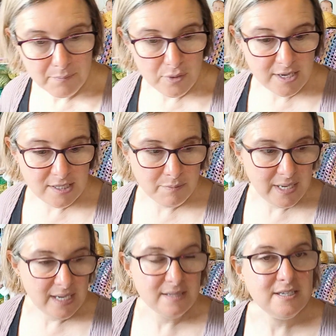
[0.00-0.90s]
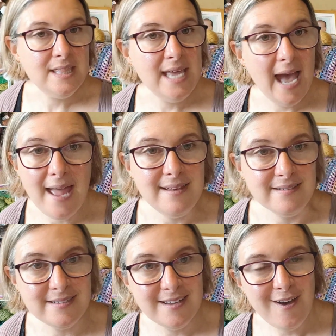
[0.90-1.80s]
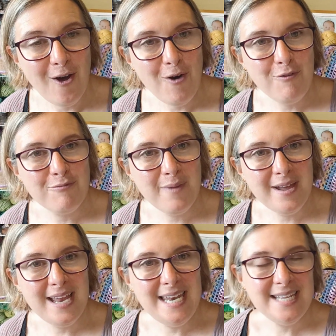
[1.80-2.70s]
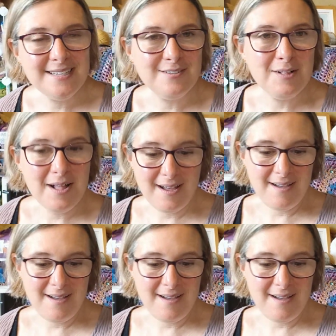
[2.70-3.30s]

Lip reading: brings me to the end of my little